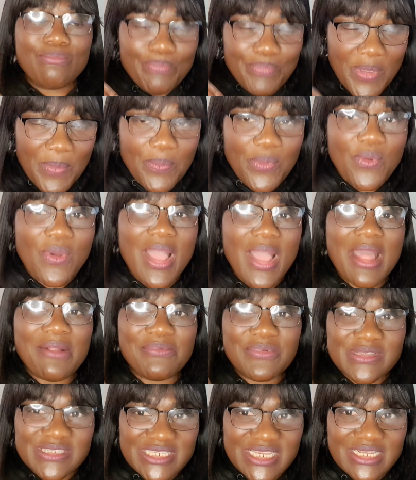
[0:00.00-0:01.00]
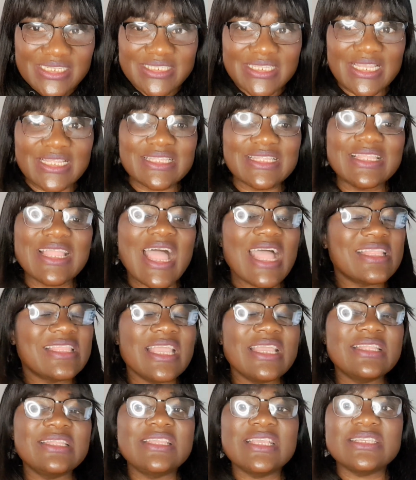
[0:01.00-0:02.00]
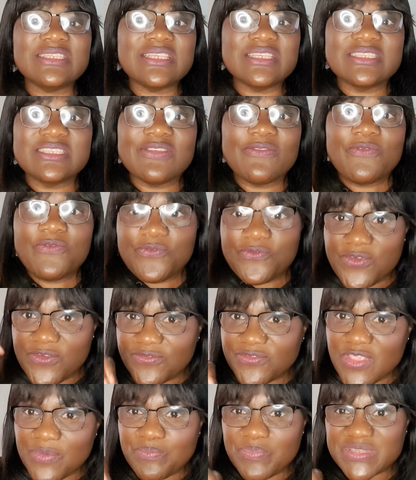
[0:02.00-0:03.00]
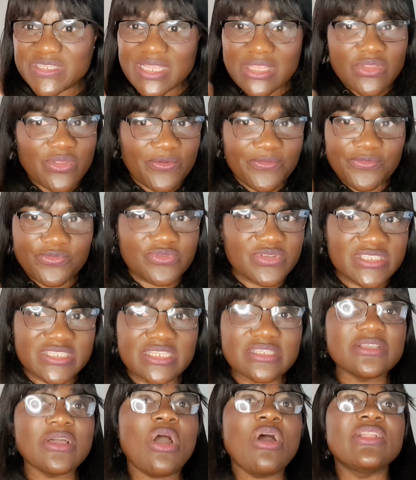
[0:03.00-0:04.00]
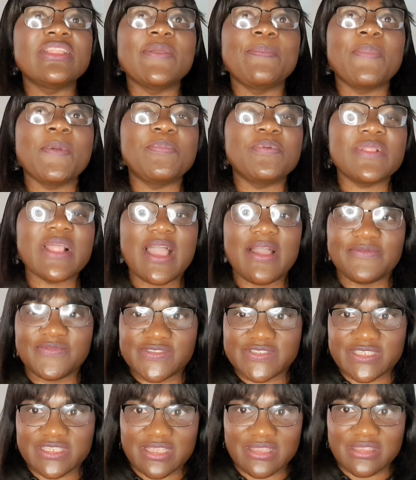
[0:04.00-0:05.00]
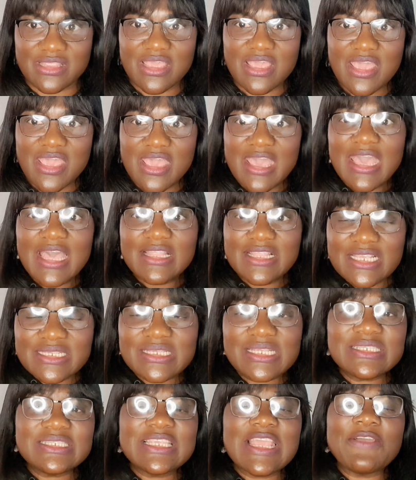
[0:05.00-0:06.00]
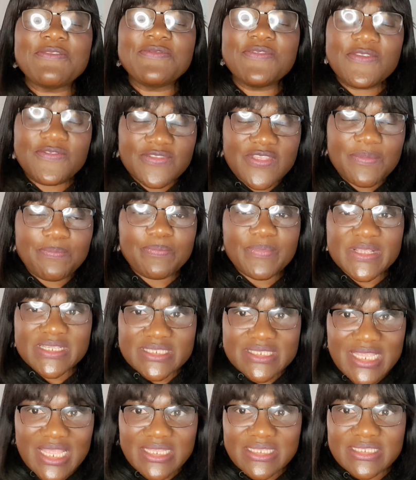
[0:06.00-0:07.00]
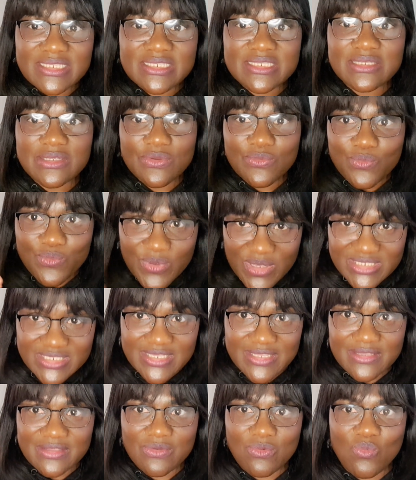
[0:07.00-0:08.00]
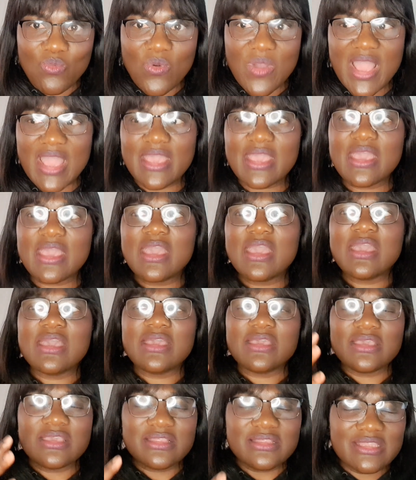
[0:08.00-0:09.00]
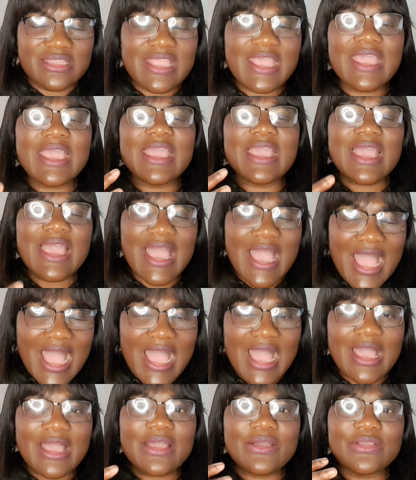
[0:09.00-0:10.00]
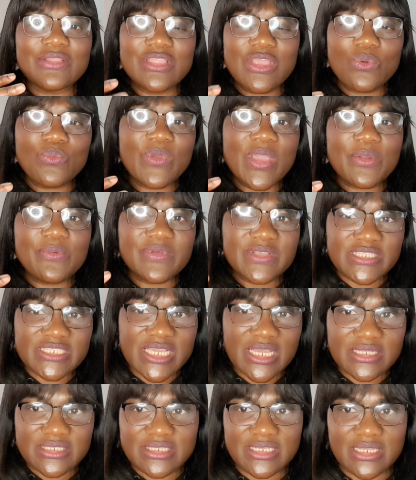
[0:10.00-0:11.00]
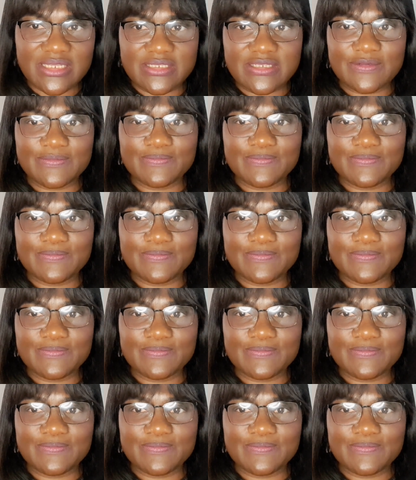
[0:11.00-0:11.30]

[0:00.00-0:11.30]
people are rejected. I think this is the 50% of reason. All the people I have seen, this is their 50% reason why they were rejected.